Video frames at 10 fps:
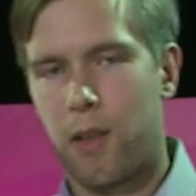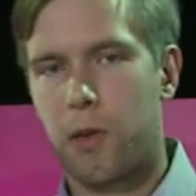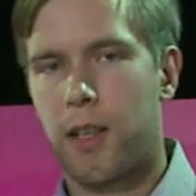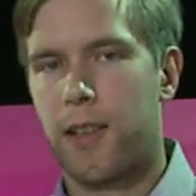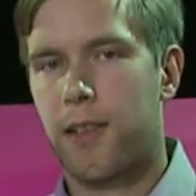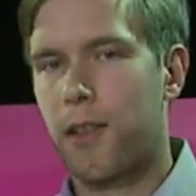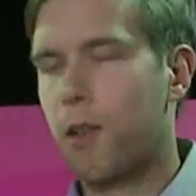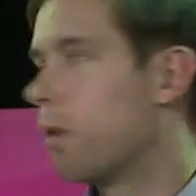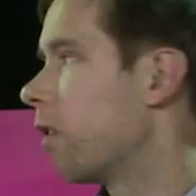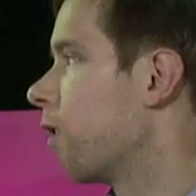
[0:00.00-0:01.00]
Okay,
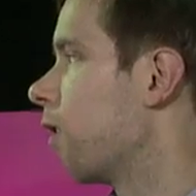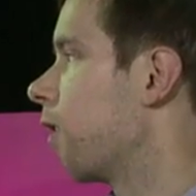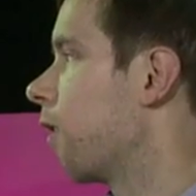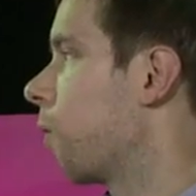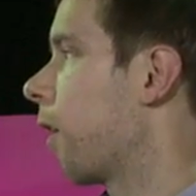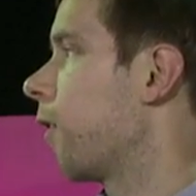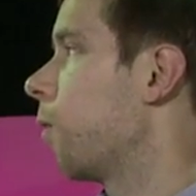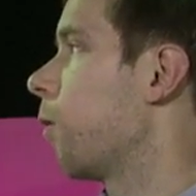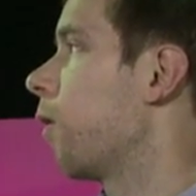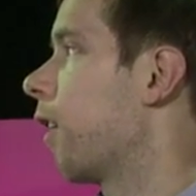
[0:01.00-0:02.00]
so where
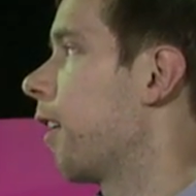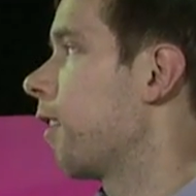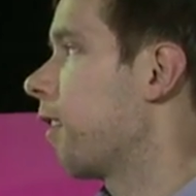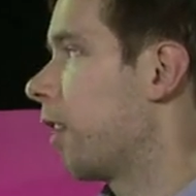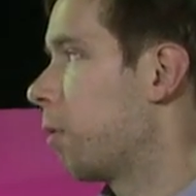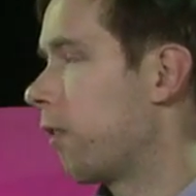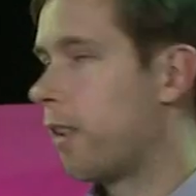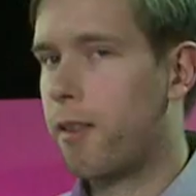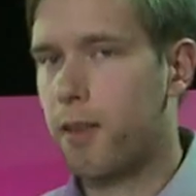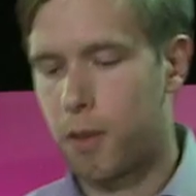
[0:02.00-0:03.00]
would we find
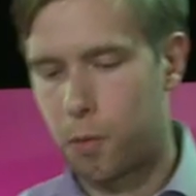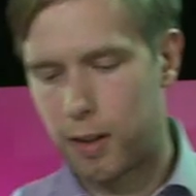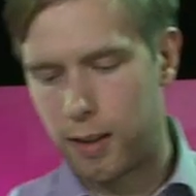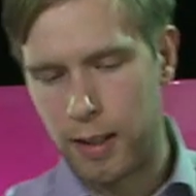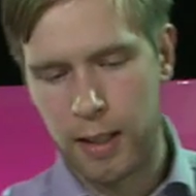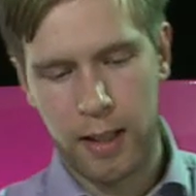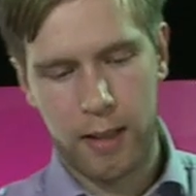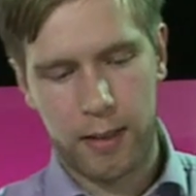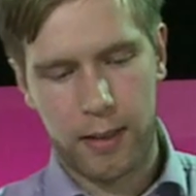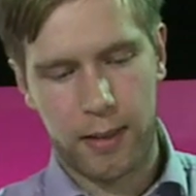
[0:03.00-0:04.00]
depreciation then? Well,
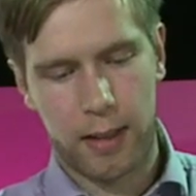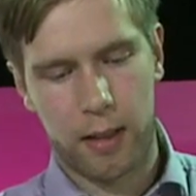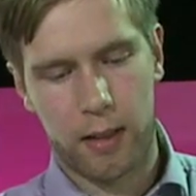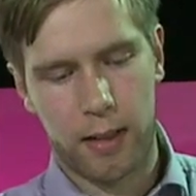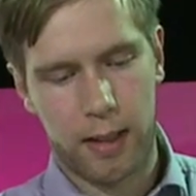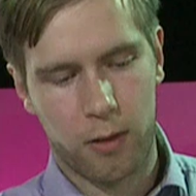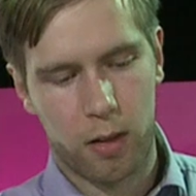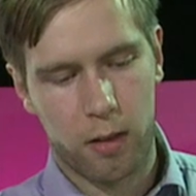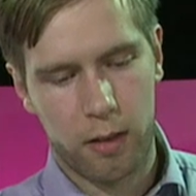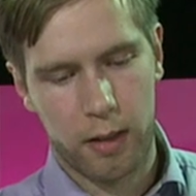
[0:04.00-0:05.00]
this is then an
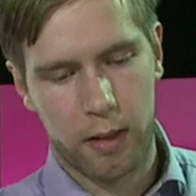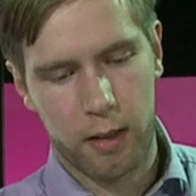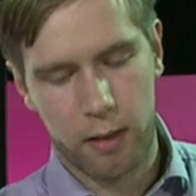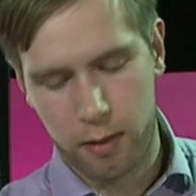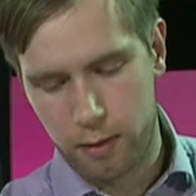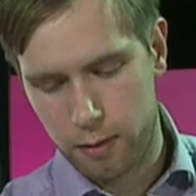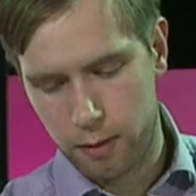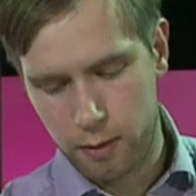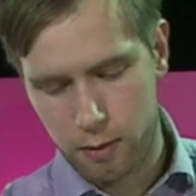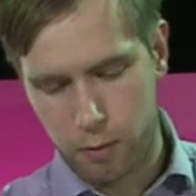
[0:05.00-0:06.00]
annual
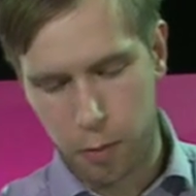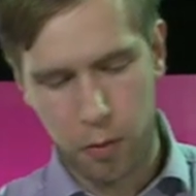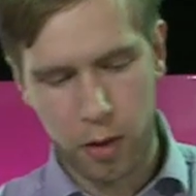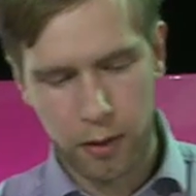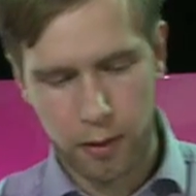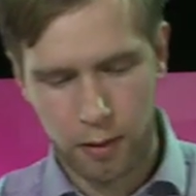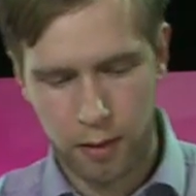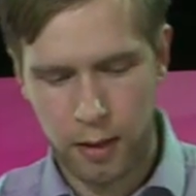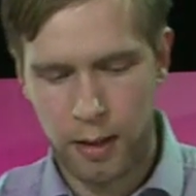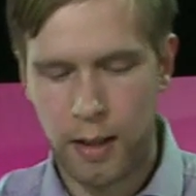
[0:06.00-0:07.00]
report,
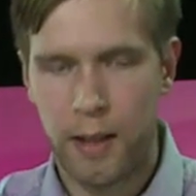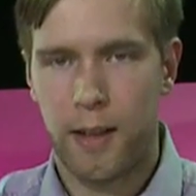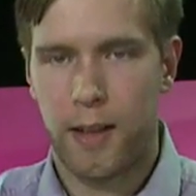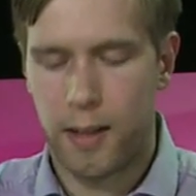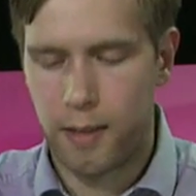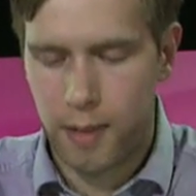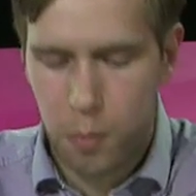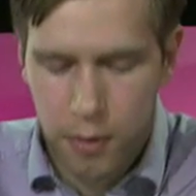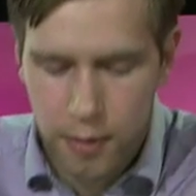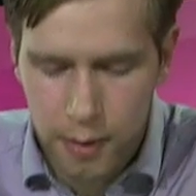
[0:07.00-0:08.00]
and
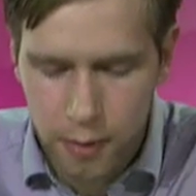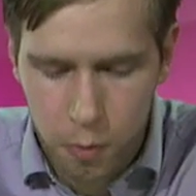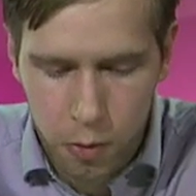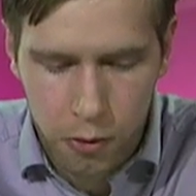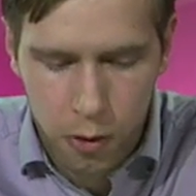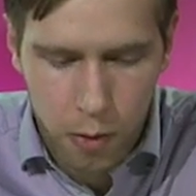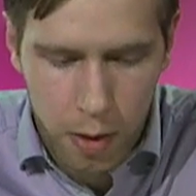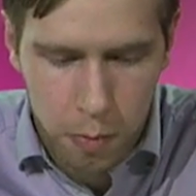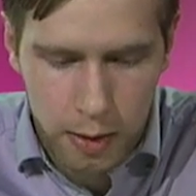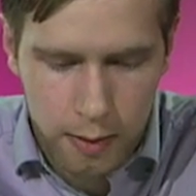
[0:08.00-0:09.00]
depreciation would show
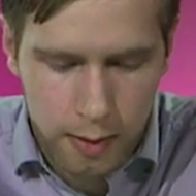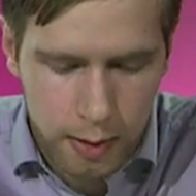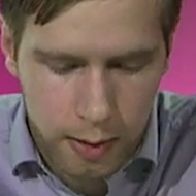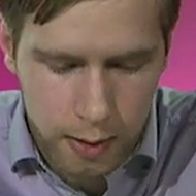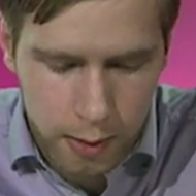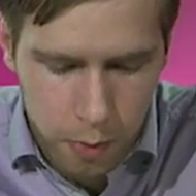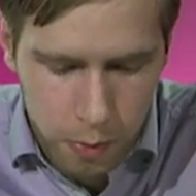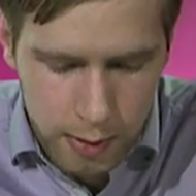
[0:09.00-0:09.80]
up in the income